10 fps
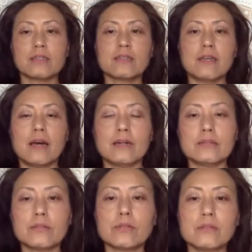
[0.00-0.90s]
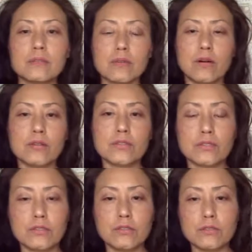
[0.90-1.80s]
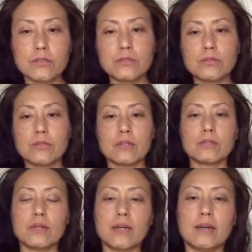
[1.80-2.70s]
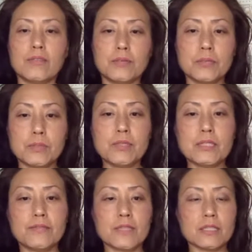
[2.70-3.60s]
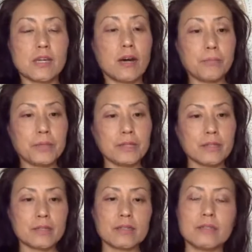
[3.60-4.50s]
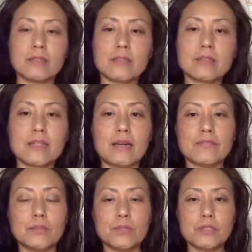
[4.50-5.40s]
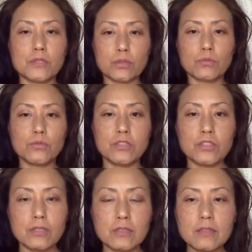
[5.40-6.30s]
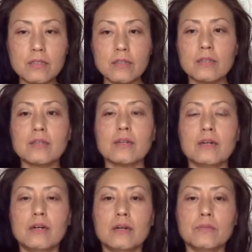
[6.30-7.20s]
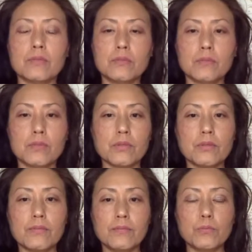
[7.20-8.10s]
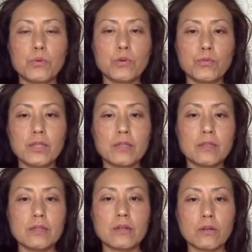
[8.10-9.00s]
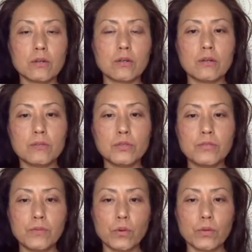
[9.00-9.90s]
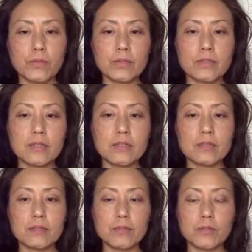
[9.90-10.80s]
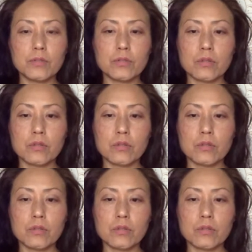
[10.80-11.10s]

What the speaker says: That calls to you. So that's why I have a specific topic, and it doesn't have to be so rigid. The more we move forward with it, it'll be more